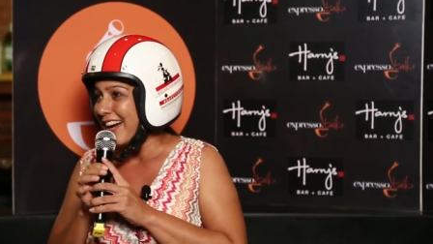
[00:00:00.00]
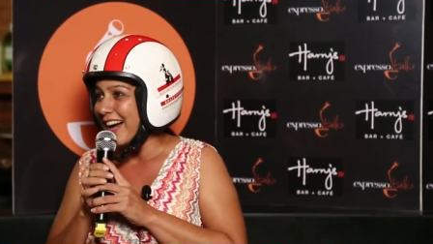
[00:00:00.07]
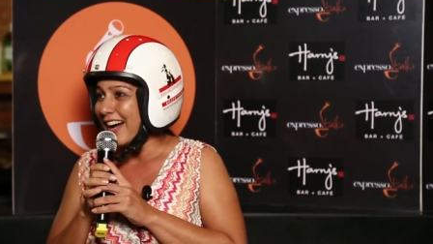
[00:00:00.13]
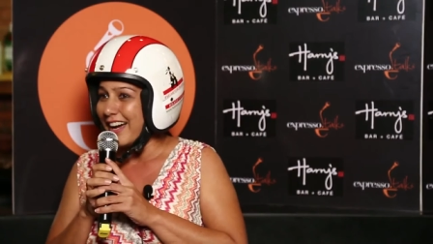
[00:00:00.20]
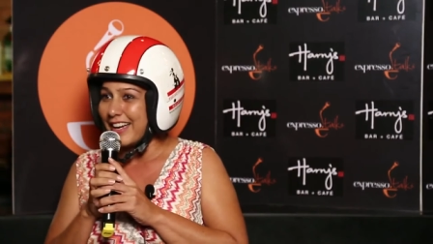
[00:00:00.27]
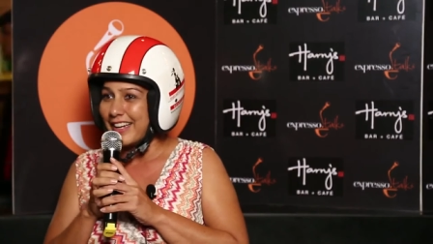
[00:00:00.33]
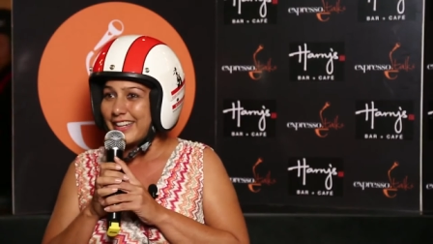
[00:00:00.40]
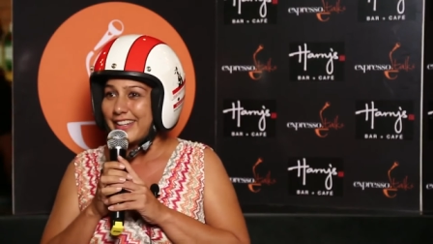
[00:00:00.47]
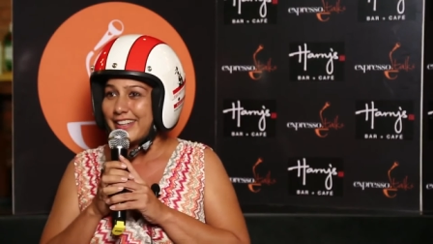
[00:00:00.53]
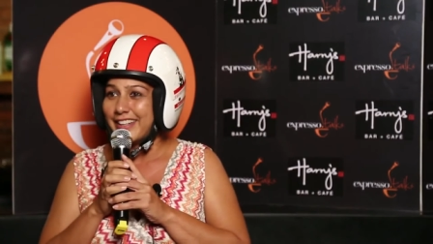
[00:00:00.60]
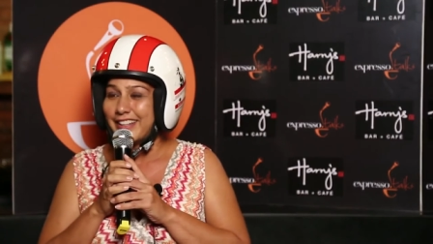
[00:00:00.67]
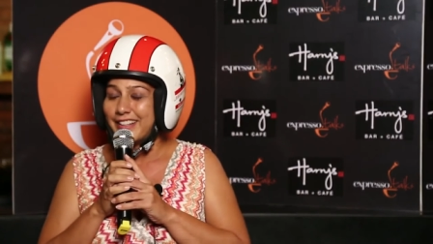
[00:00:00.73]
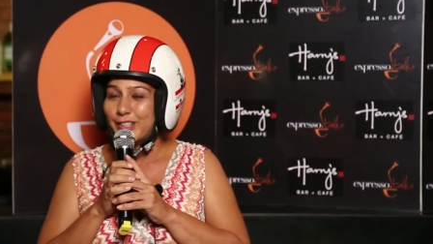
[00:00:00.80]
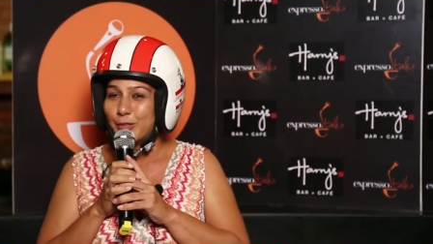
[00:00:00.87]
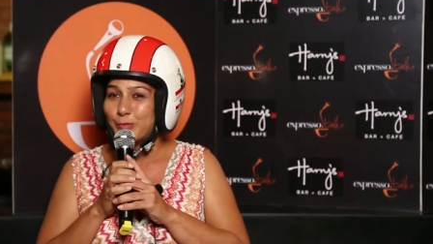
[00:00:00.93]

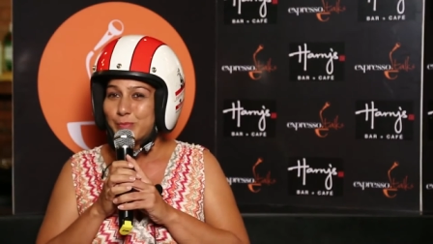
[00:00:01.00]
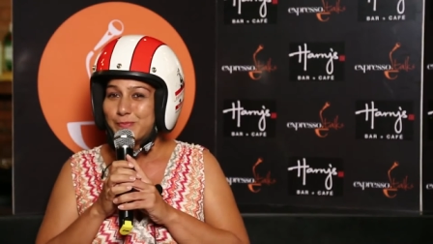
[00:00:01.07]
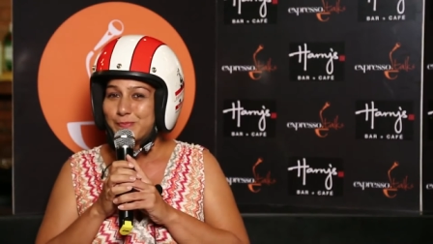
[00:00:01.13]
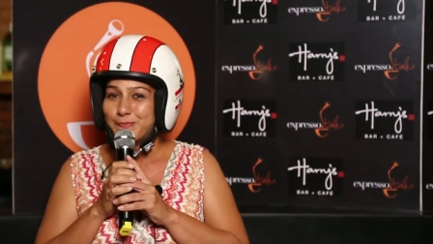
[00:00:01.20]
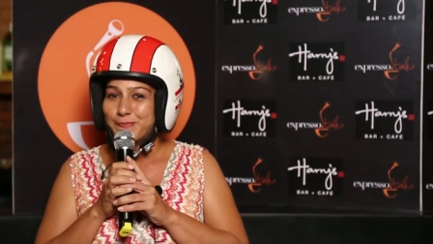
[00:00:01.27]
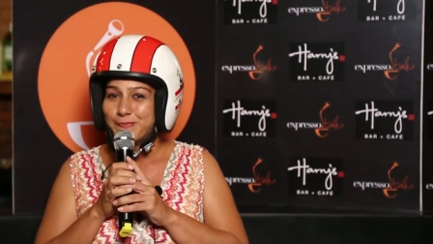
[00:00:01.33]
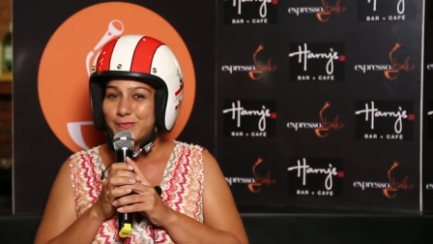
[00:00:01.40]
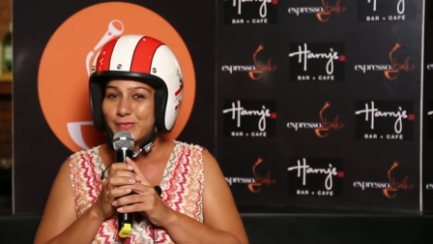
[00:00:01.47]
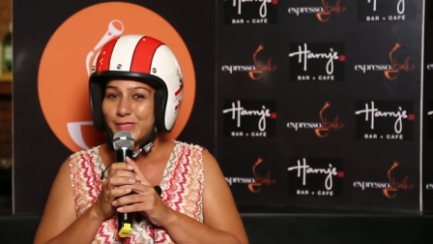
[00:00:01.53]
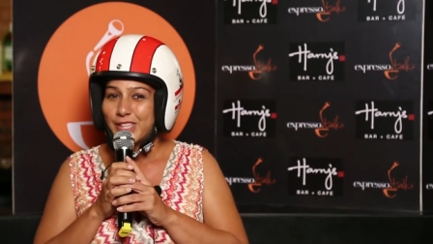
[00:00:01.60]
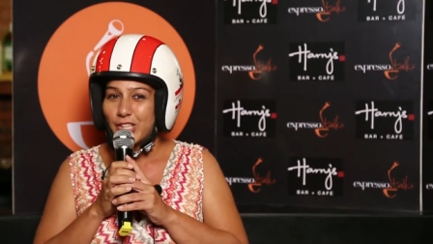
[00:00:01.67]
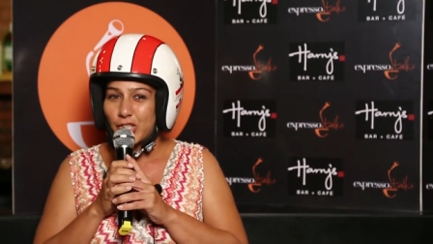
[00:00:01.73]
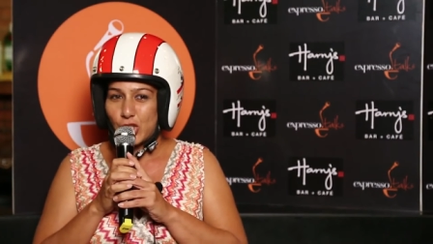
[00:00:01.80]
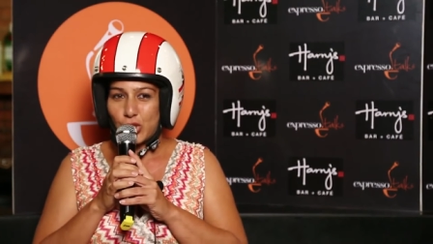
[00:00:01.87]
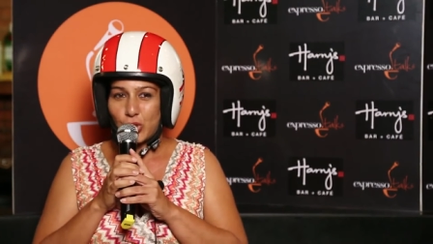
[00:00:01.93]
I, um,
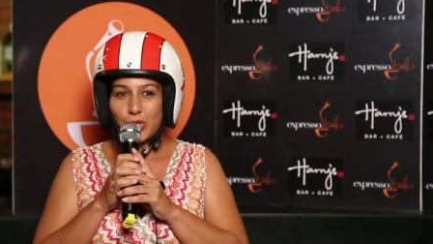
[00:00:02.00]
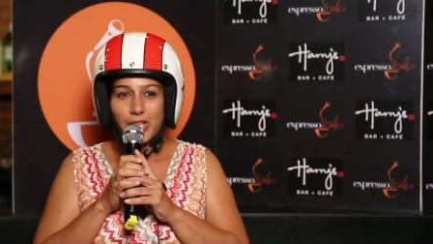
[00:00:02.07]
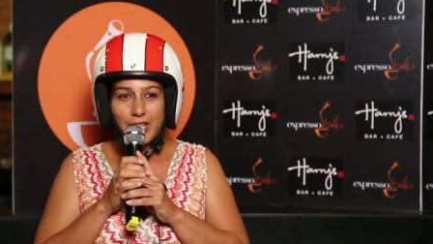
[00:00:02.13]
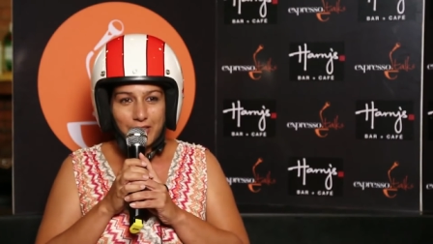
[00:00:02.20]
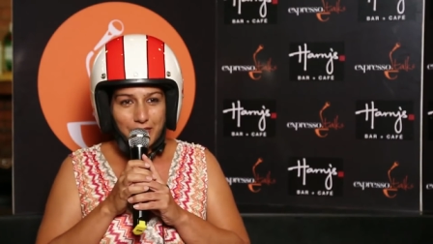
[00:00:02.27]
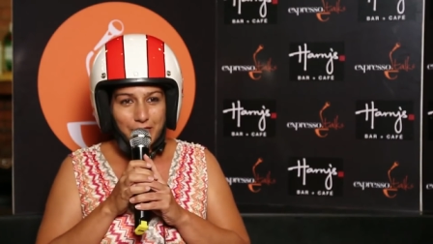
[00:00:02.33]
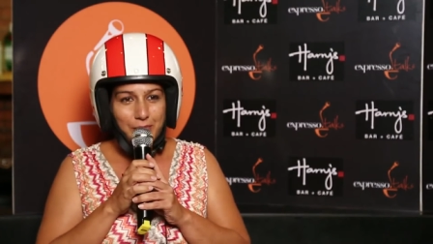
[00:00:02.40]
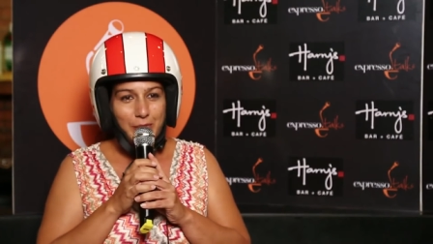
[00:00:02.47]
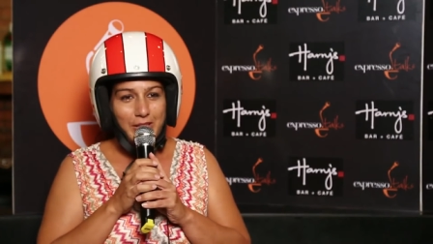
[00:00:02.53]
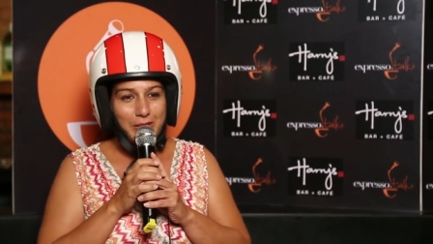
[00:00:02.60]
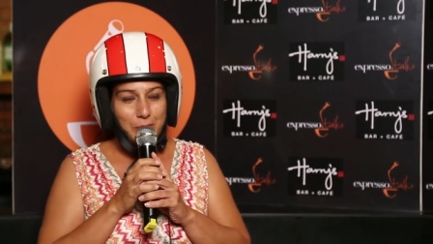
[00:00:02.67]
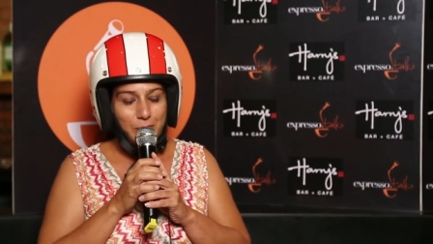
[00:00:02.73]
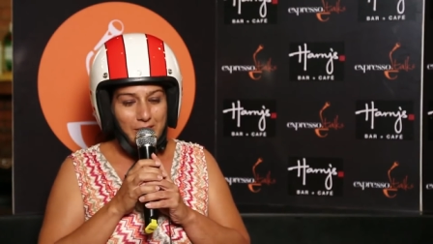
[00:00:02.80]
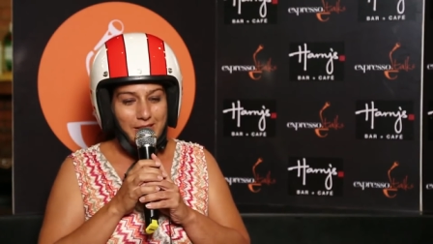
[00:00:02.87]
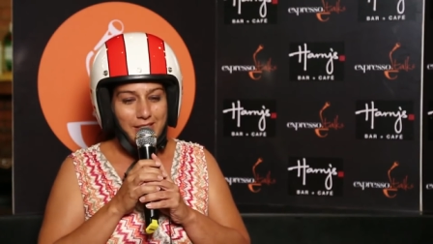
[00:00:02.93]
it should have
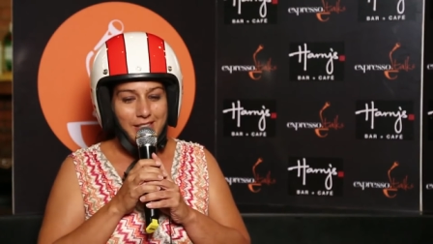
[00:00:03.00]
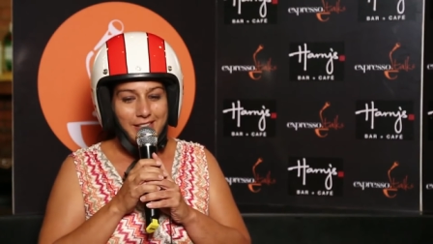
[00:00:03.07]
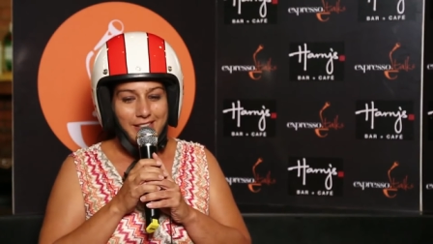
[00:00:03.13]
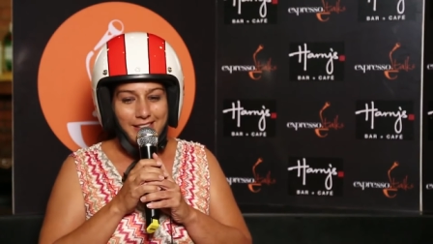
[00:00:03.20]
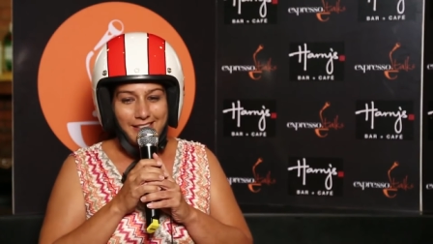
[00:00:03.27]
made me,